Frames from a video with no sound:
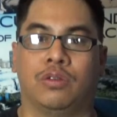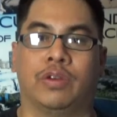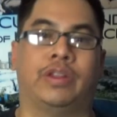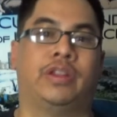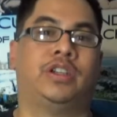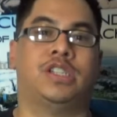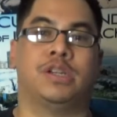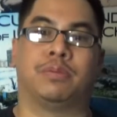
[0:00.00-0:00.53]
With
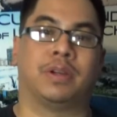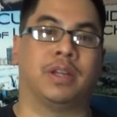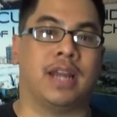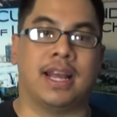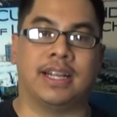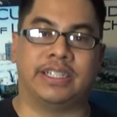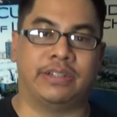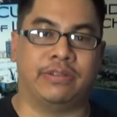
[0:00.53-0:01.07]
Chip
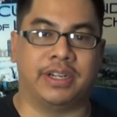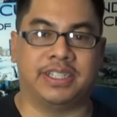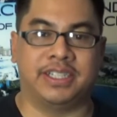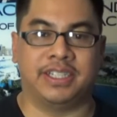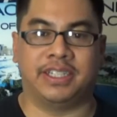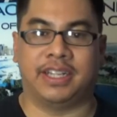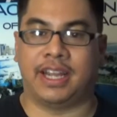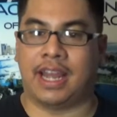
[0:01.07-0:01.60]
Ganassi
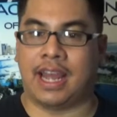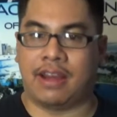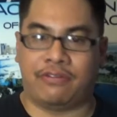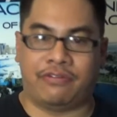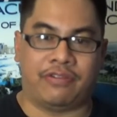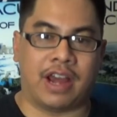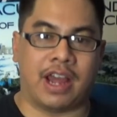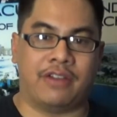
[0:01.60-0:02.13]
Racing, they have
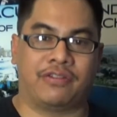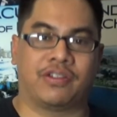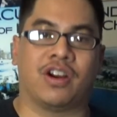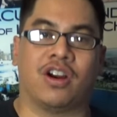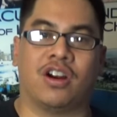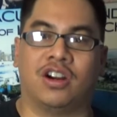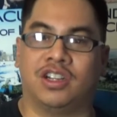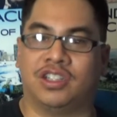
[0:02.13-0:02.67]
5
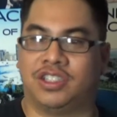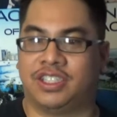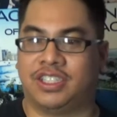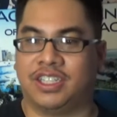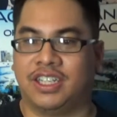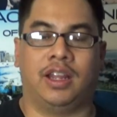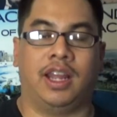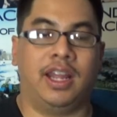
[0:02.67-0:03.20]
cars
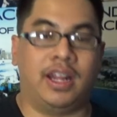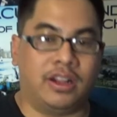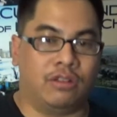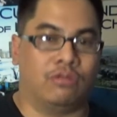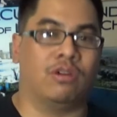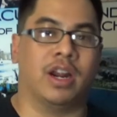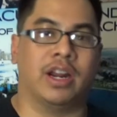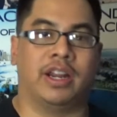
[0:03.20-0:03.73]
in the
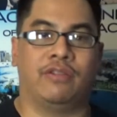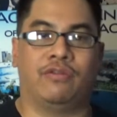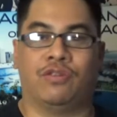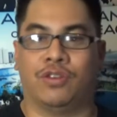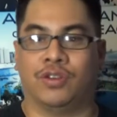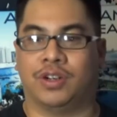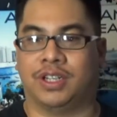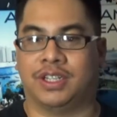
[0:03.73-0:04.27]
running
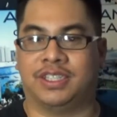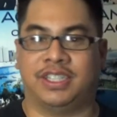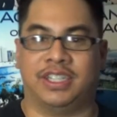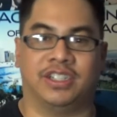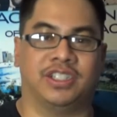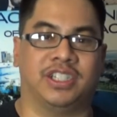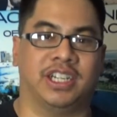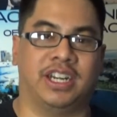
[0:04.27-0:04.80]
for this
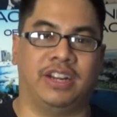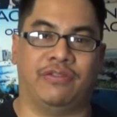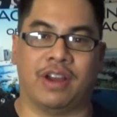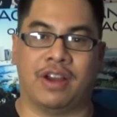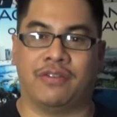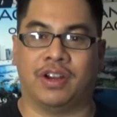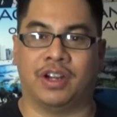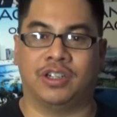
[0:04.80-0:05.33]
year's Indy
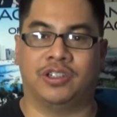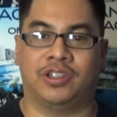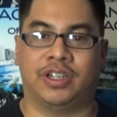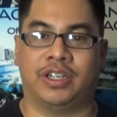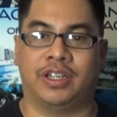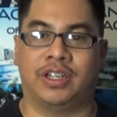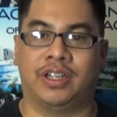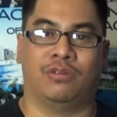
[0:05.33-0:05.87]

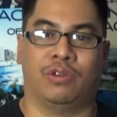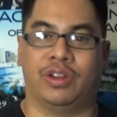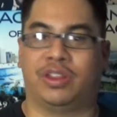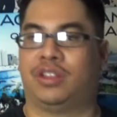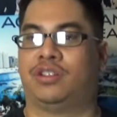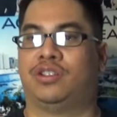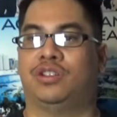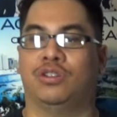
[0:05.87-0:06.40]
500,
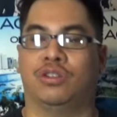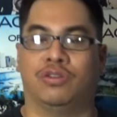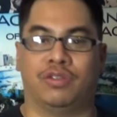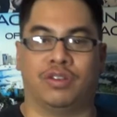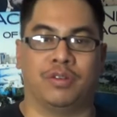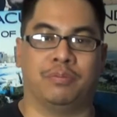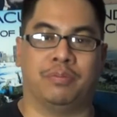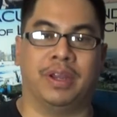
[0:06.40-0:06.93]
with 2 of
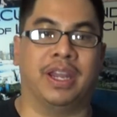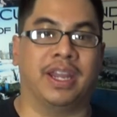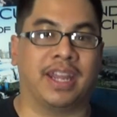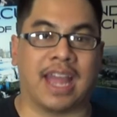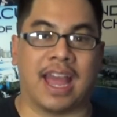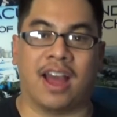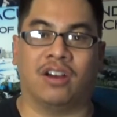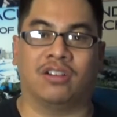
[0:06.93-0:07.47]
them being
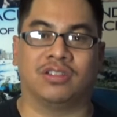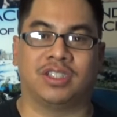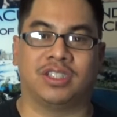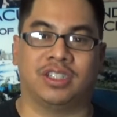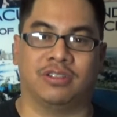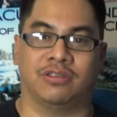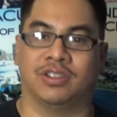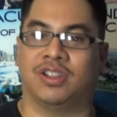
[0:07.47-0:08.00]
out.
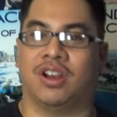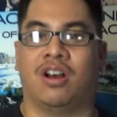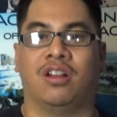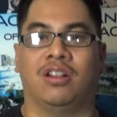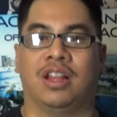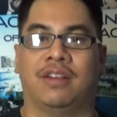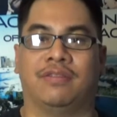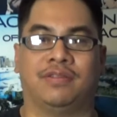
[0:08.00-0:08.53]
It was all
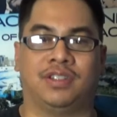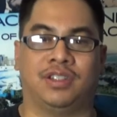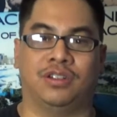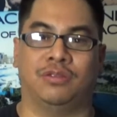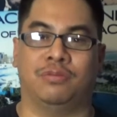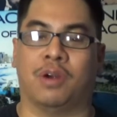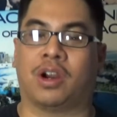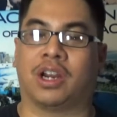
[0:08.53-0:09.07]
left to
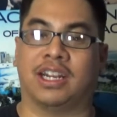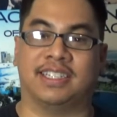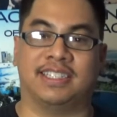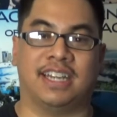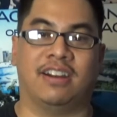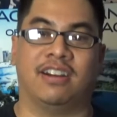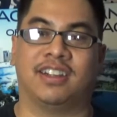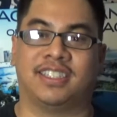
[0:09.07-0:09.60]
Marcus
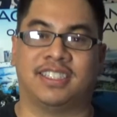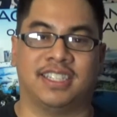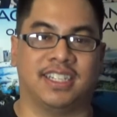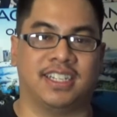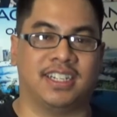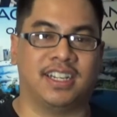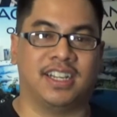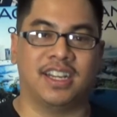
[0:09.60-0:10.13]

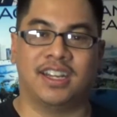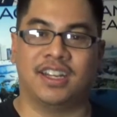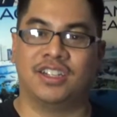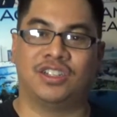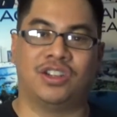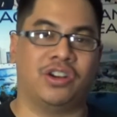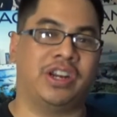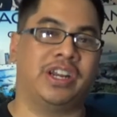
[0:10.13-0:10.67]
Ericsson,
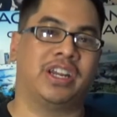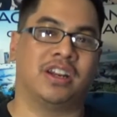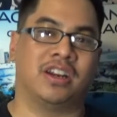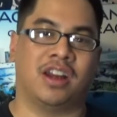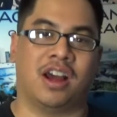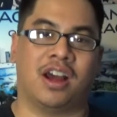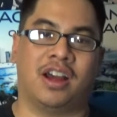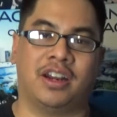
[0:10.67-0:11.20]
Tony
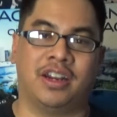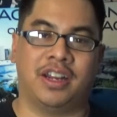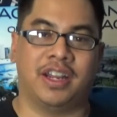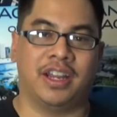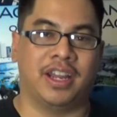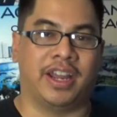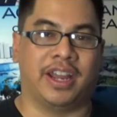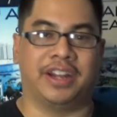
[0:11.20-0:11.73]
Kanaan,
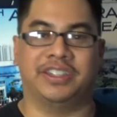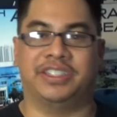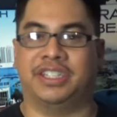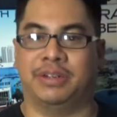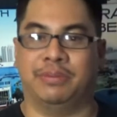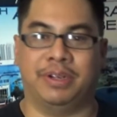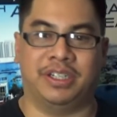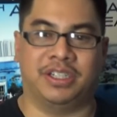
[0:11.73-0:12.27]
and
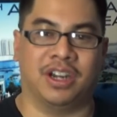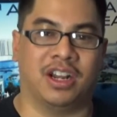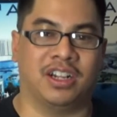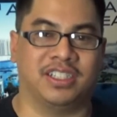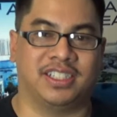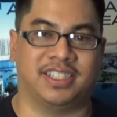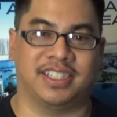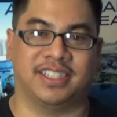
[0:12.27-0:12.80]
Jimmy
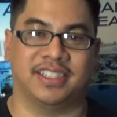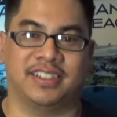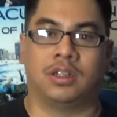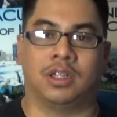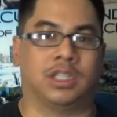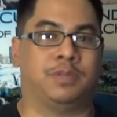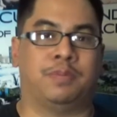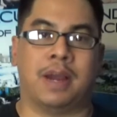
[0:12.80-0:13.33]
Johnson.
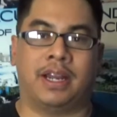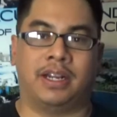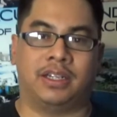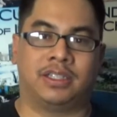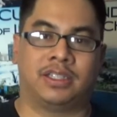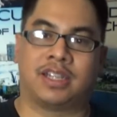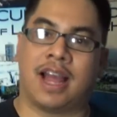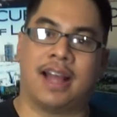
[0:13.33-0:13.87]
Despite
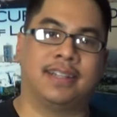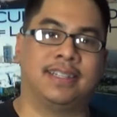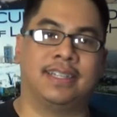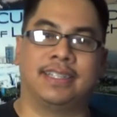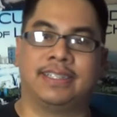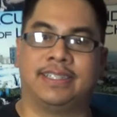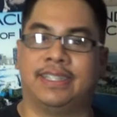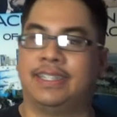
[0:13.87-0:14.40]
Scott
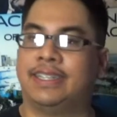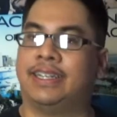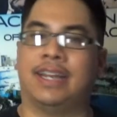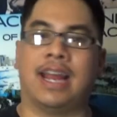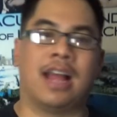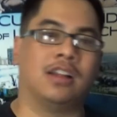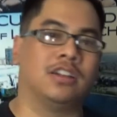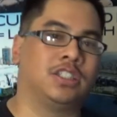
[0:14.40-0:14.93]
Dixon and
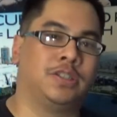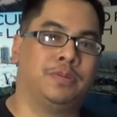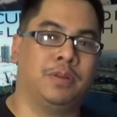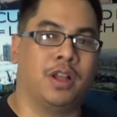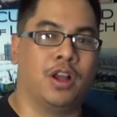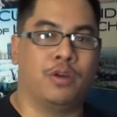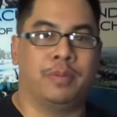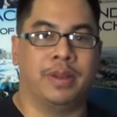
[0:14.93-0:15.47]
Alex
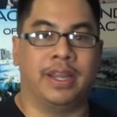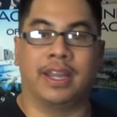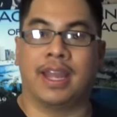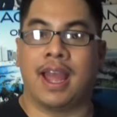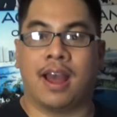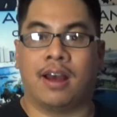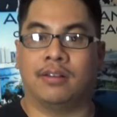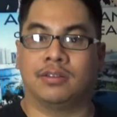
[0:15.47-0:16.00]
Pillow being
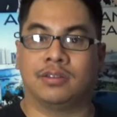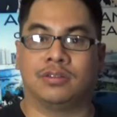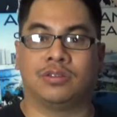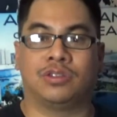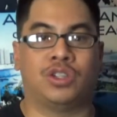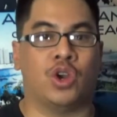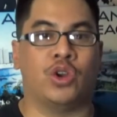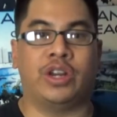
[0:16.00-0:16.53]
out,
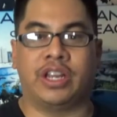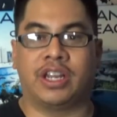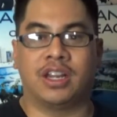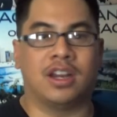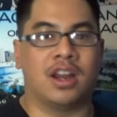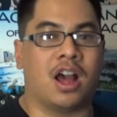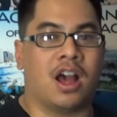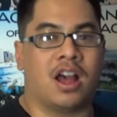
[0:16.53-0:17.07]
Tony
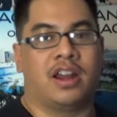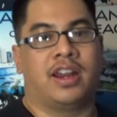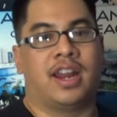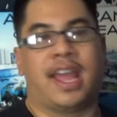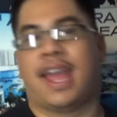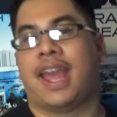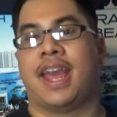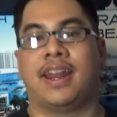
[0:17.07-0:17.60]
Kanaan
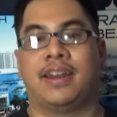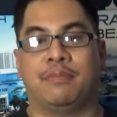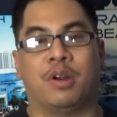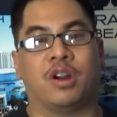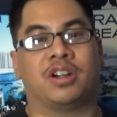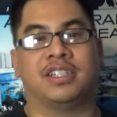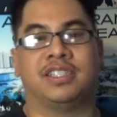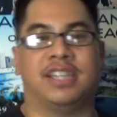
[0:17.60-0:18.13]
and
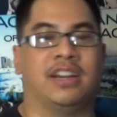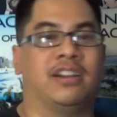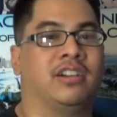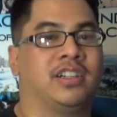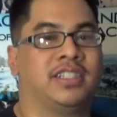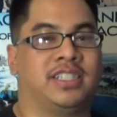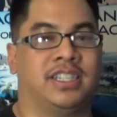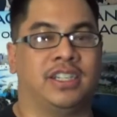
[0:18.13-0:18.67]
Marcus
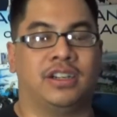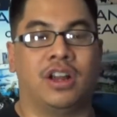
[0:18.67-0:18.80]
Ericsson